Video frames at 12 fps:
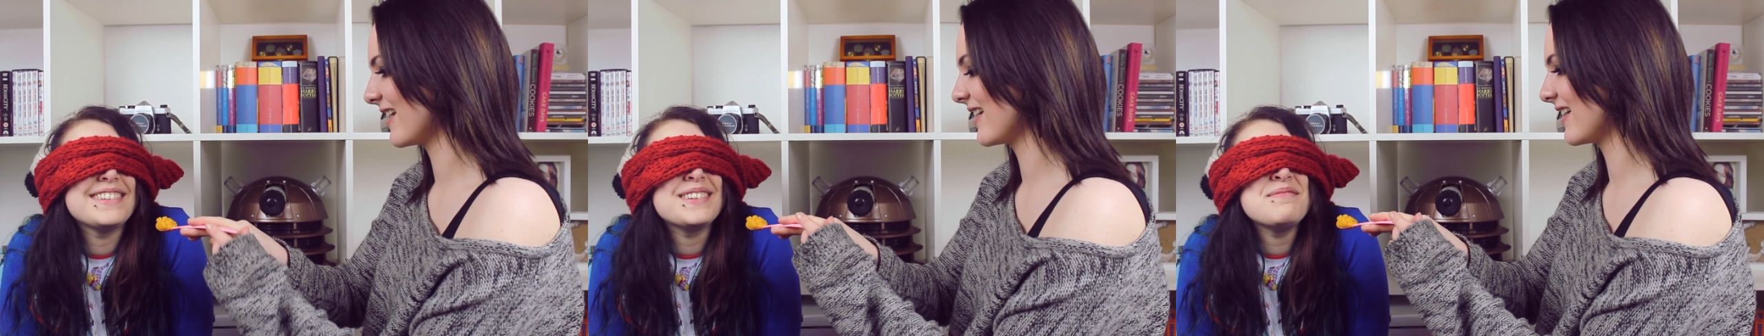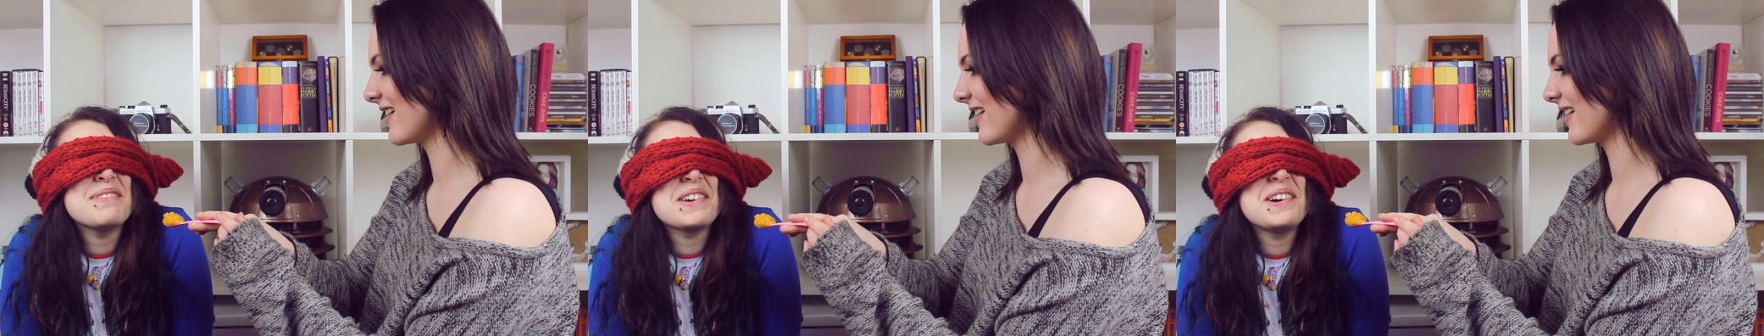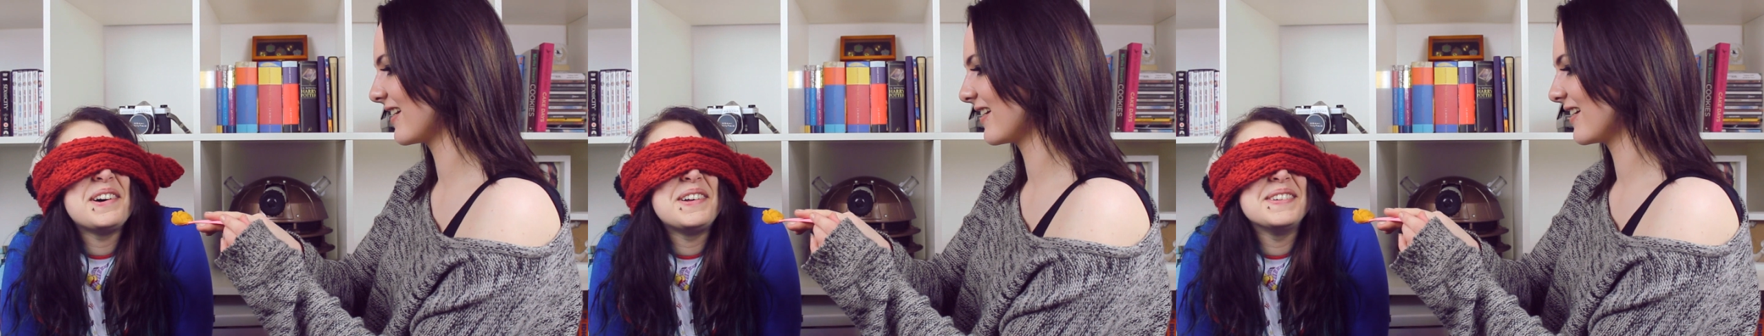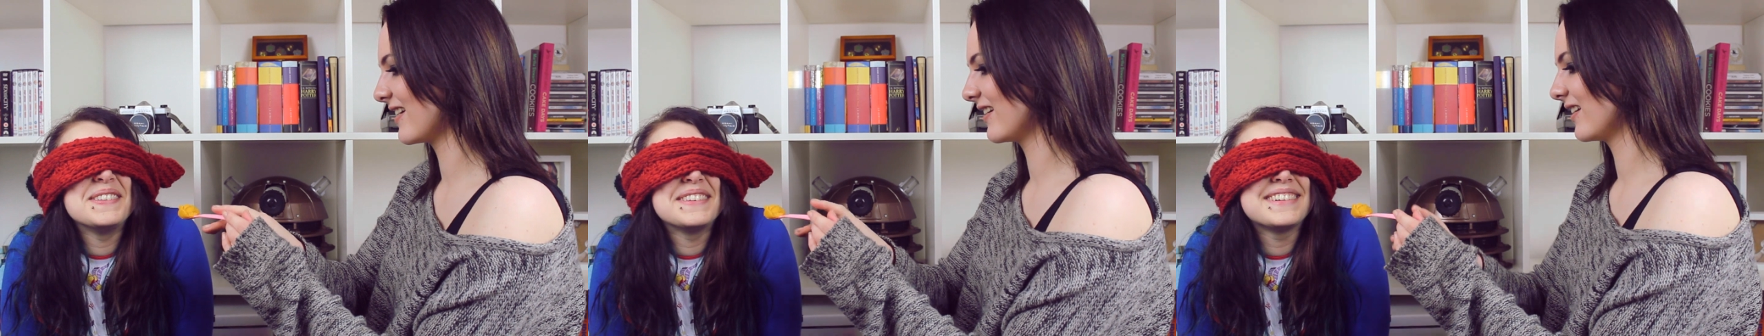it's going to be
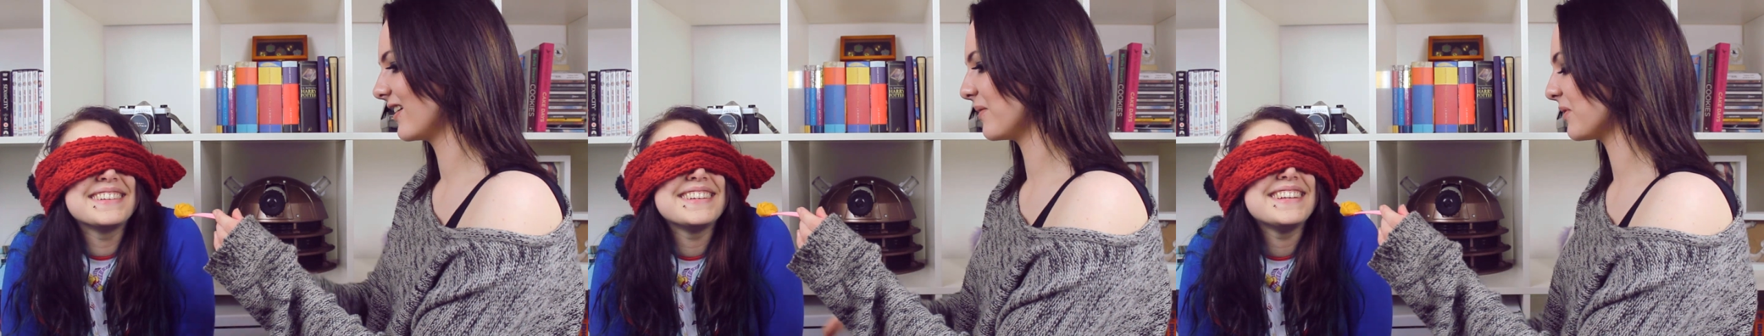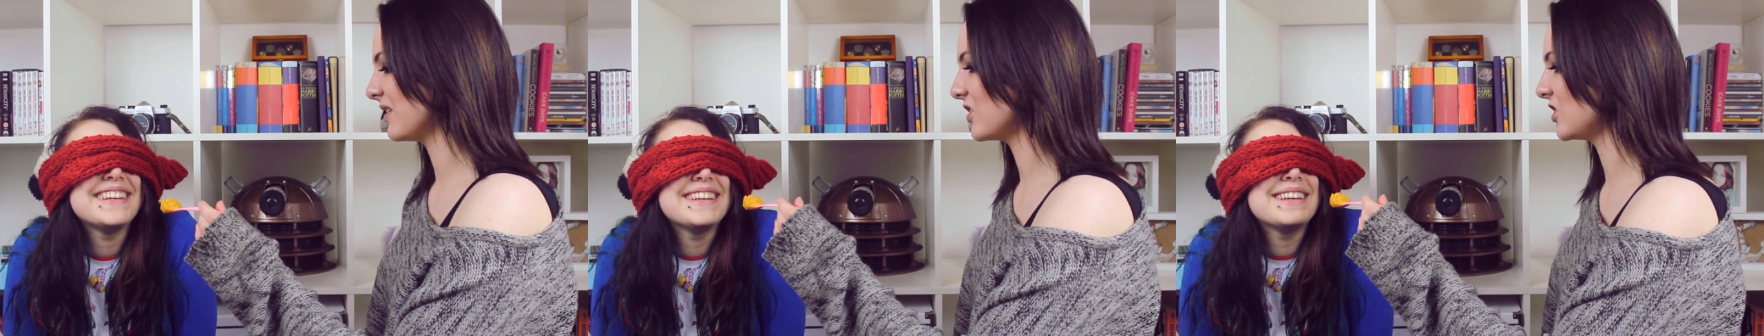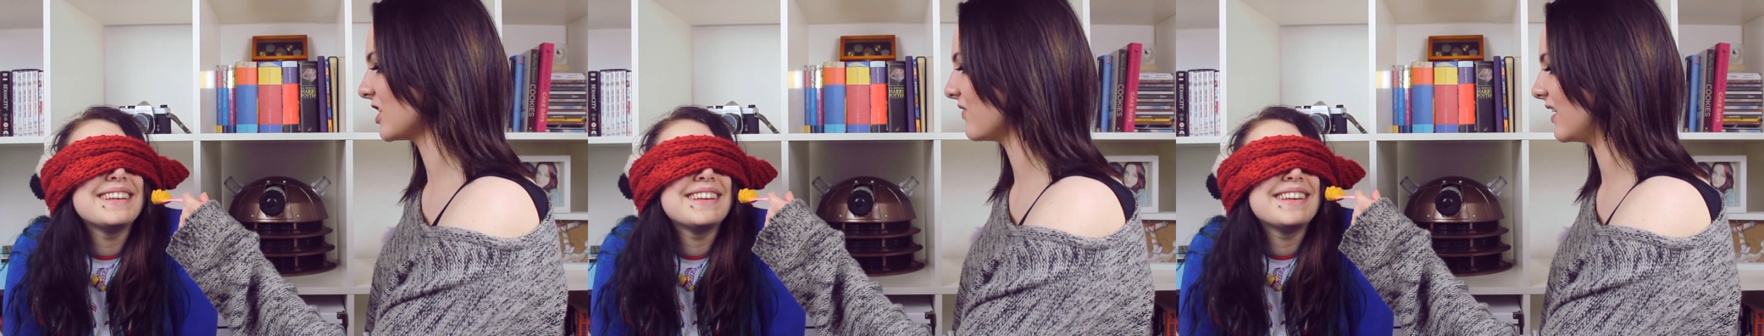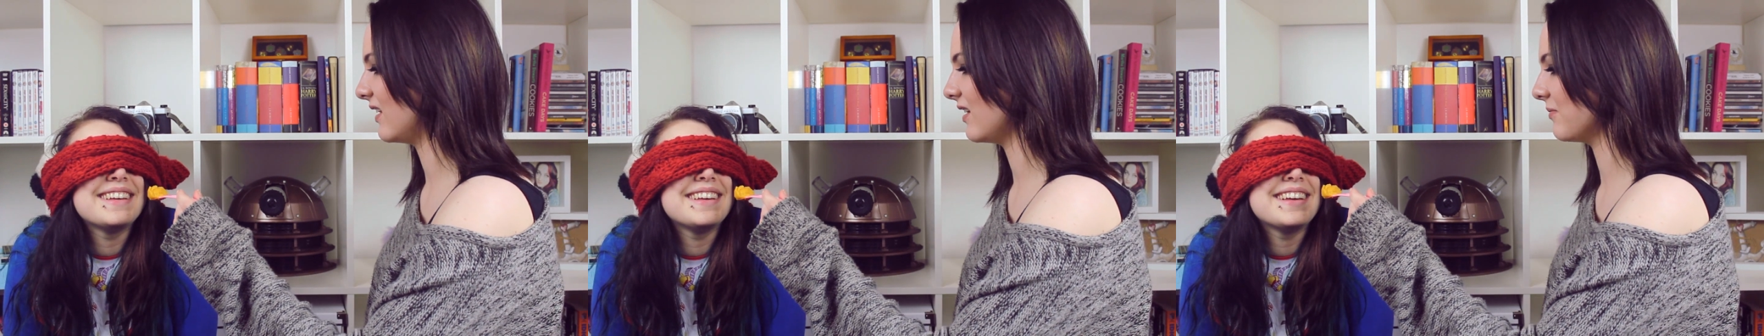cold. I'm going to
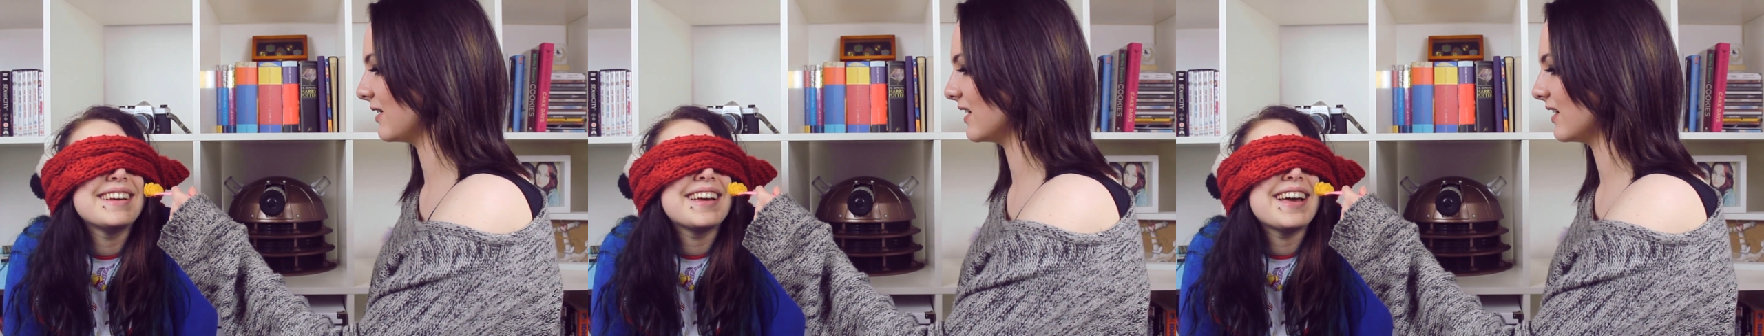shove it in a minute.